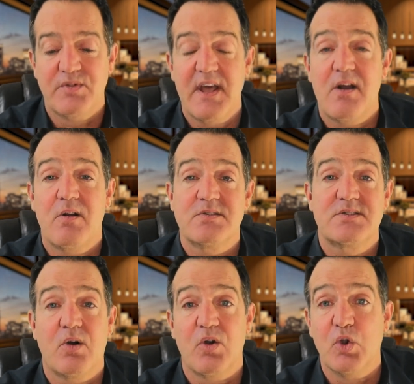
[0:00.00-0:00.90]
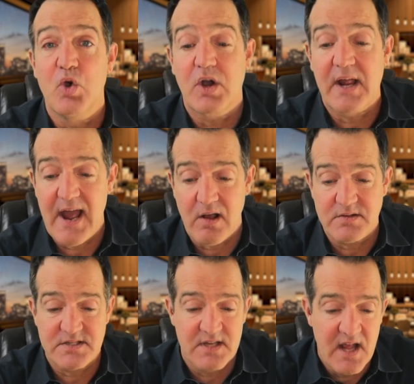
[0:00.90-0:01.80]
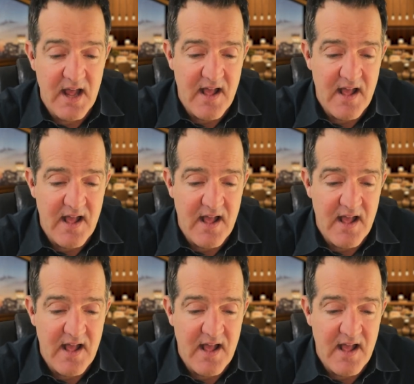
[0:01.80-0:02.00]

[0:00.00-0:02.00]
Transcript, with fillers: punteros or lookouts,